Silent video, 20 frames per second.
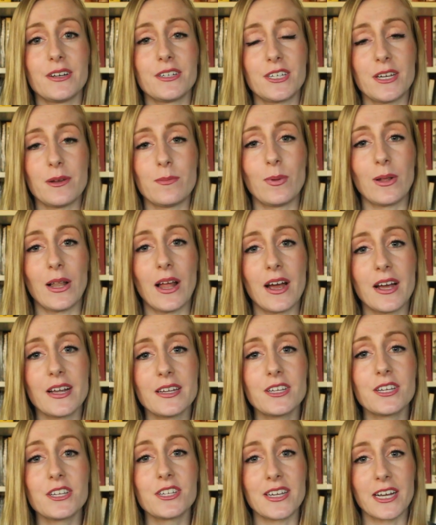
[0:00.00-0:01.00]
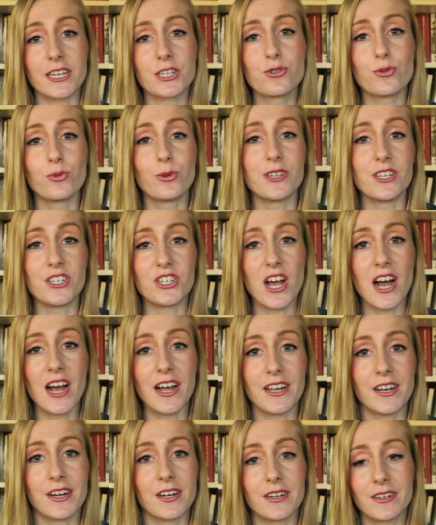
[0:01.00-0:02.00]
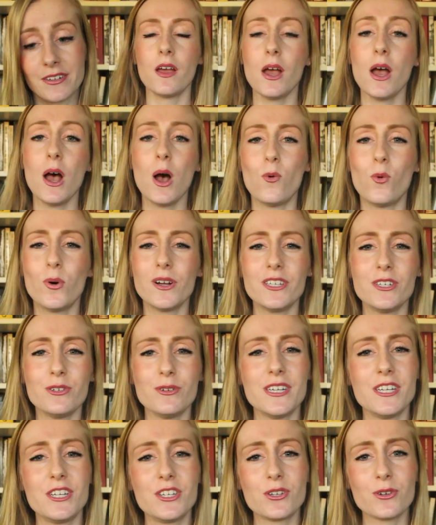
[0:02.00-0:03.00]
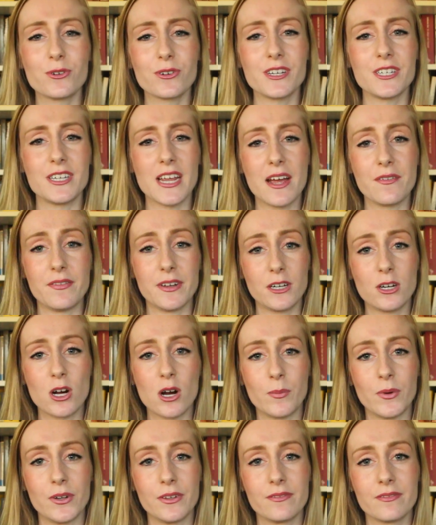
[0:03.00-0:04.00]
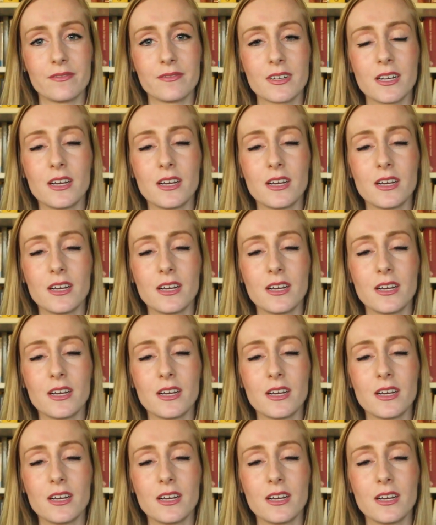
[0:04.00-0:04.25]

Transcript: symbolize sexual desire. What do these stories have in common?